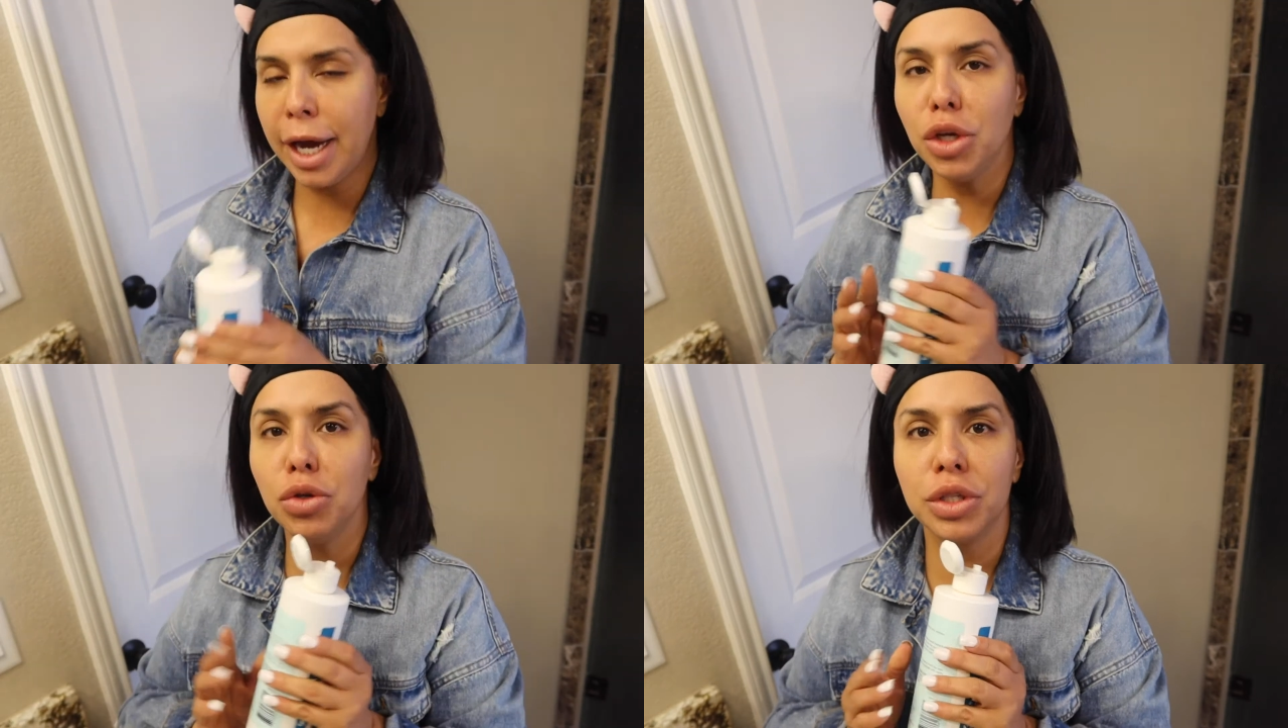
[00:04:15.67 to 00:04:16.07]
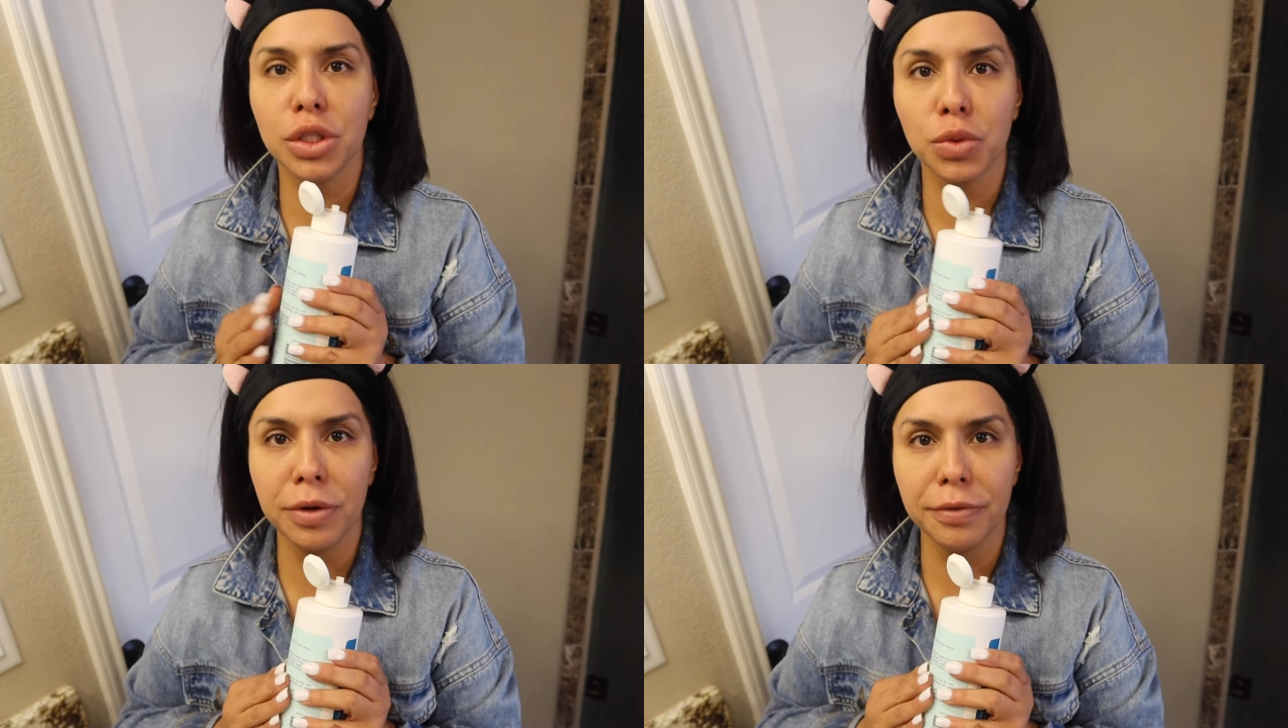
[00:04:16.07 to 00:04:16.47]
I use
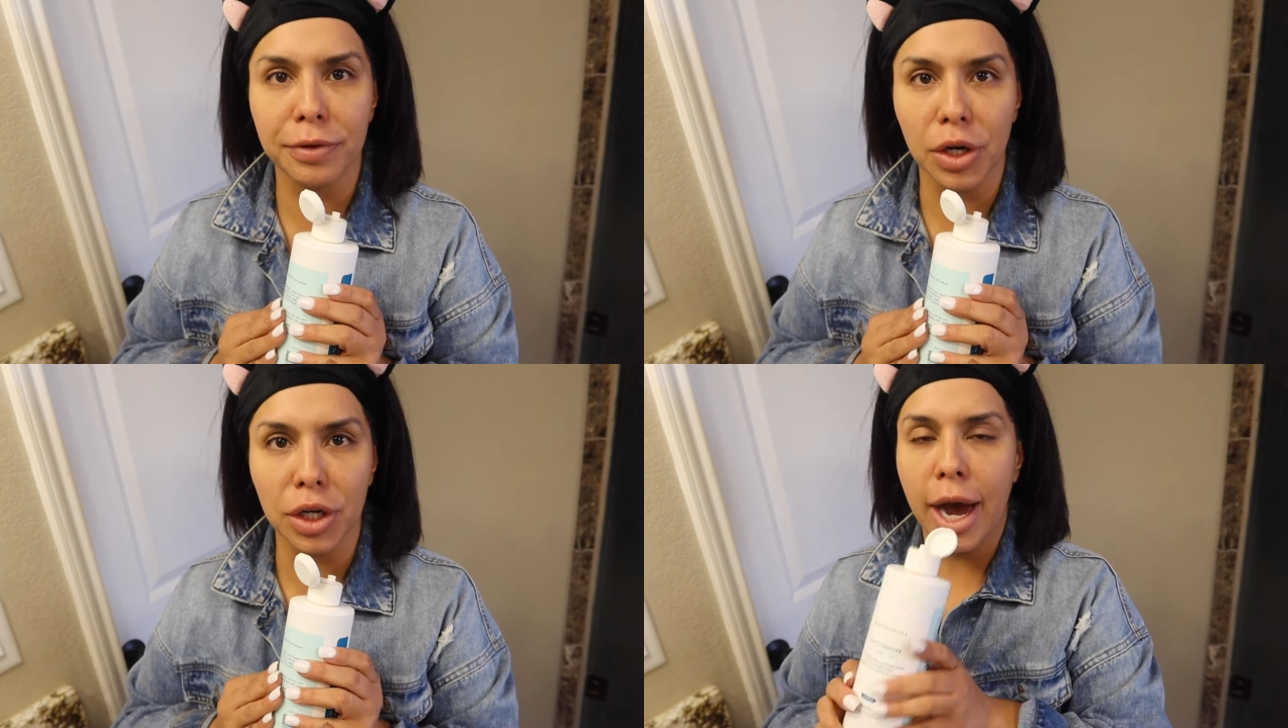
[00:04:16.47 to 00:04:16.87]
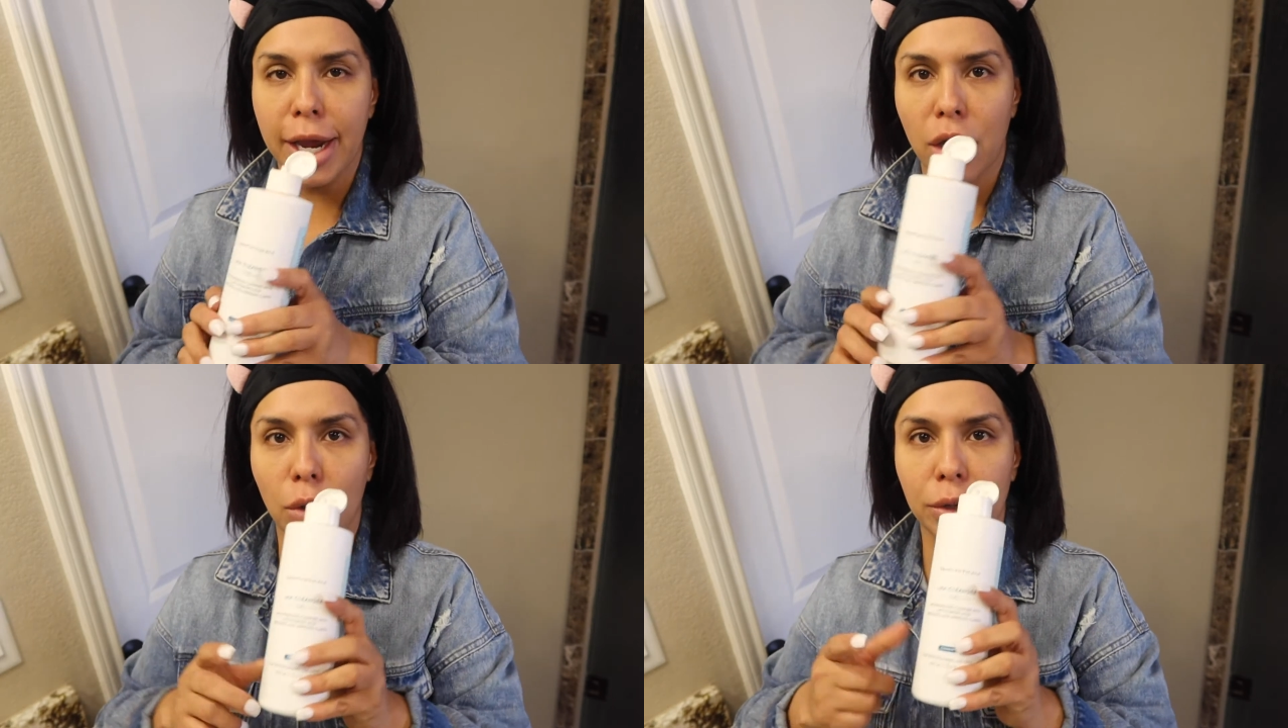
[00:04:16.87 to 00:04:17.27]
this one first.
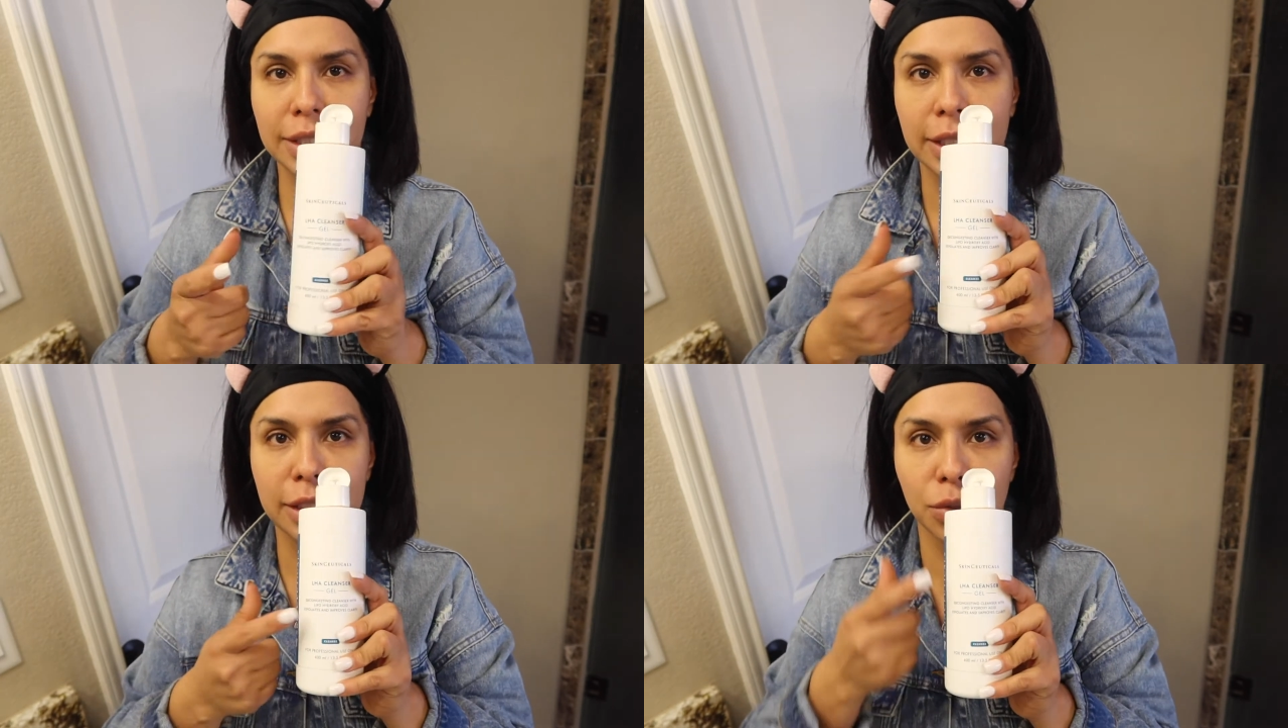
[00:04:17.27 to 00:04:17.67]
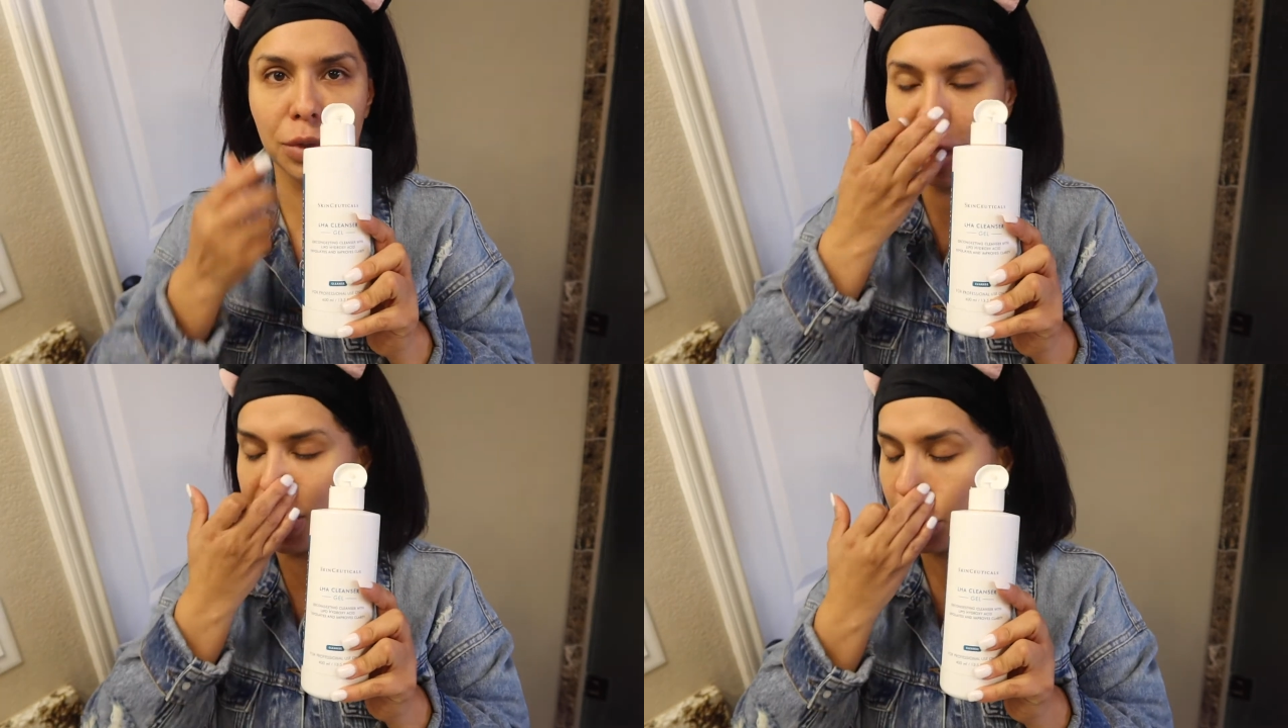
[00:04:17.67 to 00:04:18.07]
I always cleanse
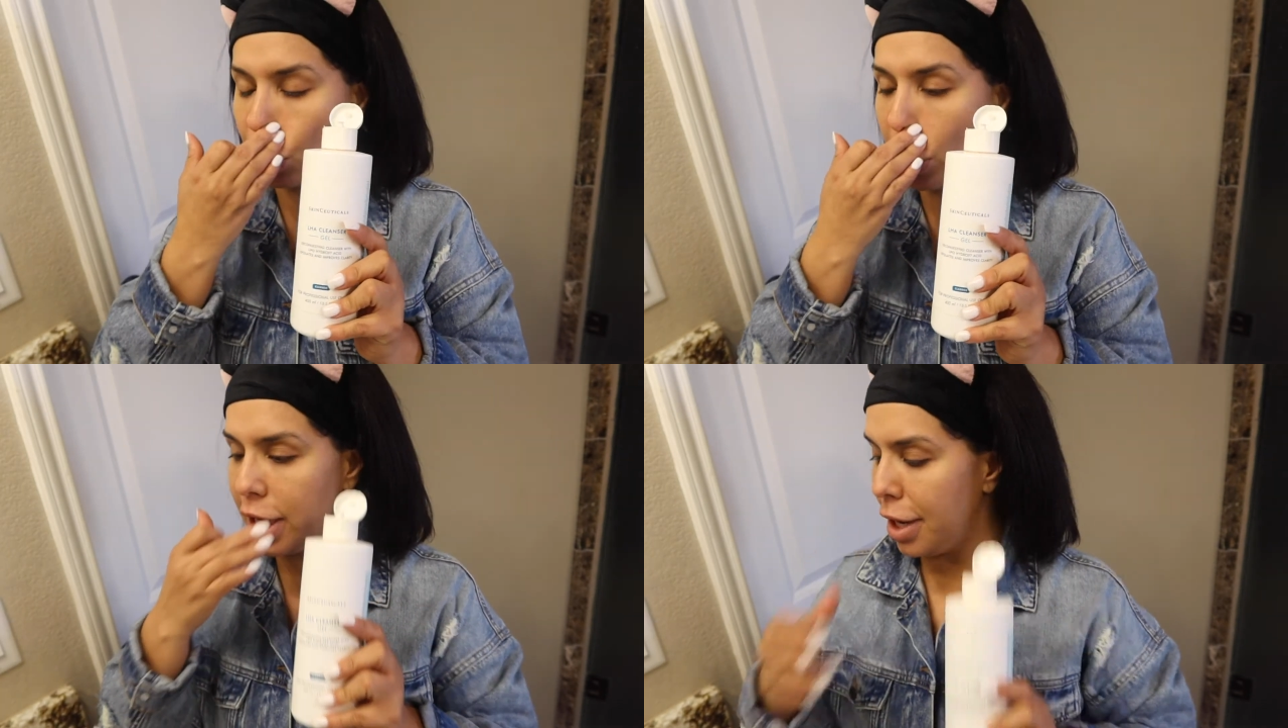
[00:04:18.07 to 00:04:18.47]
with this one,